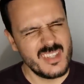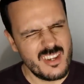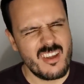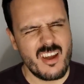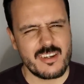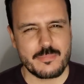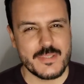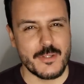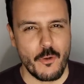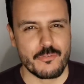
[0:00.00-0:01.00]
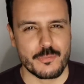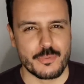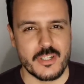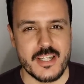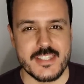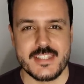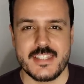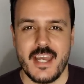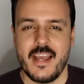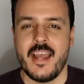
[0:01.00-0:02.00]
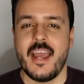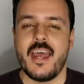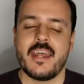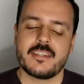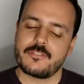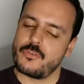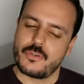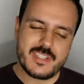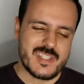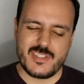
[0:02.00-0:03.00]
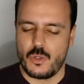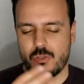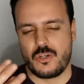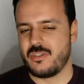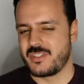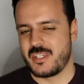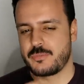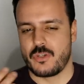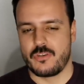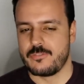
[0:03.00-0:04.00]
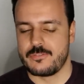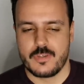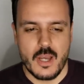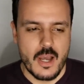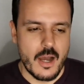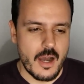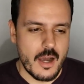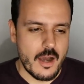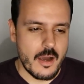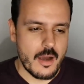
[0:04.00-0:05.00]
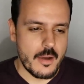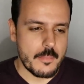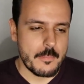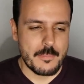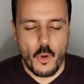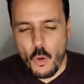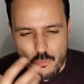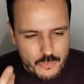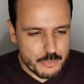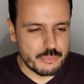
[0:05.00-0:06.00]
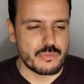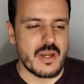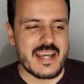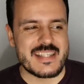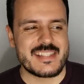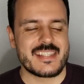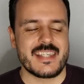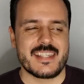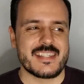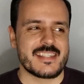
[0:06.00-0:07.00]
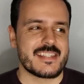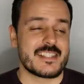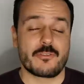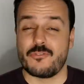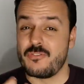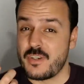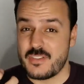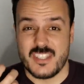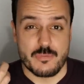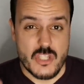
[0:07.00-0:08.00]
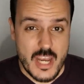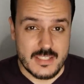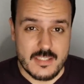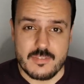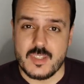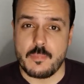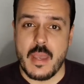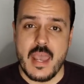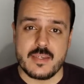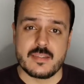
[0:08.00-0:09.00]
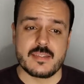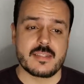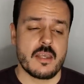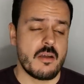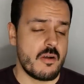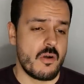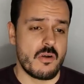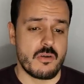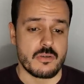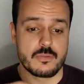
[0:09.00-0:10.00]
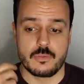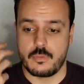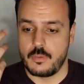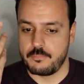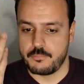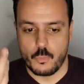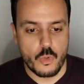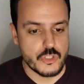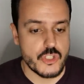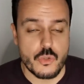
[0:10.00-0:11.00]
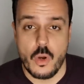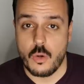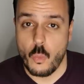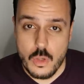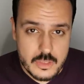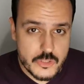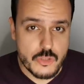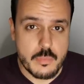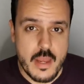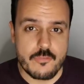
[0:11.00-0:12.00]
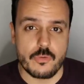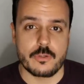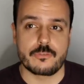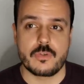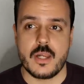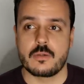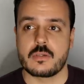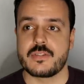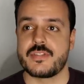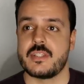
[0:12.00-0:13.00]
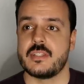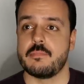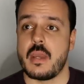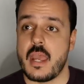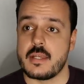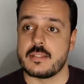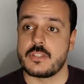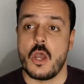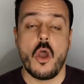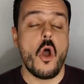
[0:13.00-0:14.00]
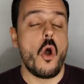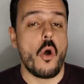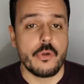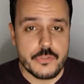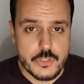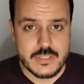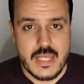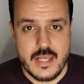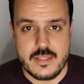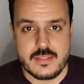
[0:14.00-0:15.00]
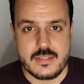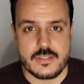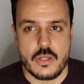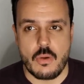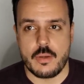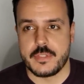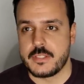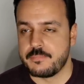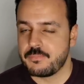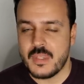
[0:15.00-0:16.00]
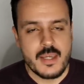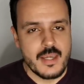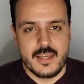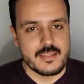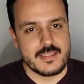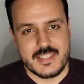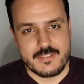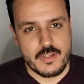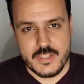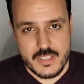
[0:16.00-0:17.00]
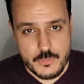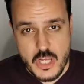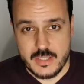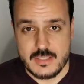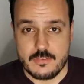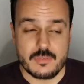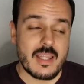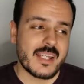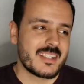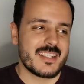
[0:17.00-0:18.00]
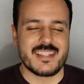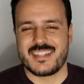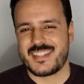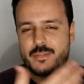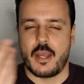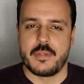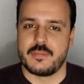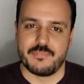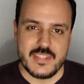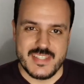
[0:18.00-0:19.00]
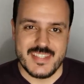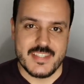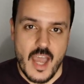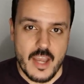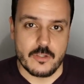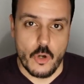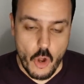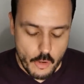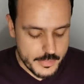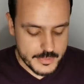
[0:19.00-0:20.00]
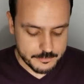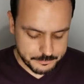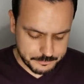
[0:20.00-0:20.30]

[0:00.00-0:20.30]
they are a bit overpriced. And of course this whole concept of uh, overpriced is very subjective, it depends on what you are willing to pay for a fragrance, it depends on your taste. So, I mean, this is very subjective, like is, I mean, this entire hobby.